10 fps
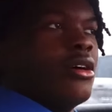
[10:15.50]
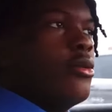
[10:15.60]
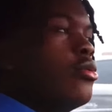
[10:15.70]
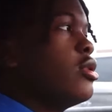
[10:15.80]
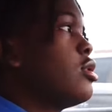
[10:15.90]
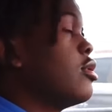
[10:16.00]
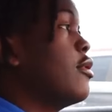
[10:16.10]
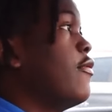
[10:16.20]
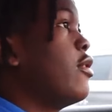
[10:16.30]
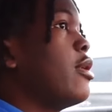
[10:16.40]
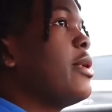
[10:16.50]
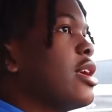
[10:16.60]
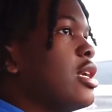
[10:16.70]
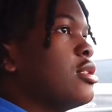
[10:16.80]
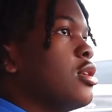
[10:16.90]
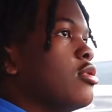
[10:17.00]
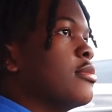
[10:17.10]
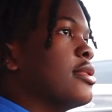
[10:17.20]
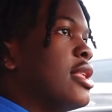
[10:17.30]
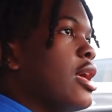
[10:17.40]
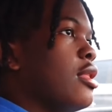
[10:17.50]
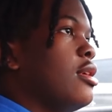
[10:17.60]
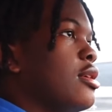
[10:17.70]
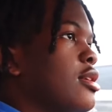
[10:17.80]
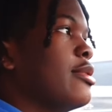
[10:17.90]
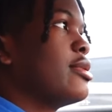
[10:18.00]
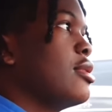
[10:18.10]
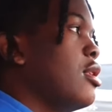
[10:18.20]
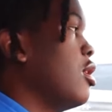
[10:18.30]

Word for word: What the fuck? Because I stole some Stanley cuts.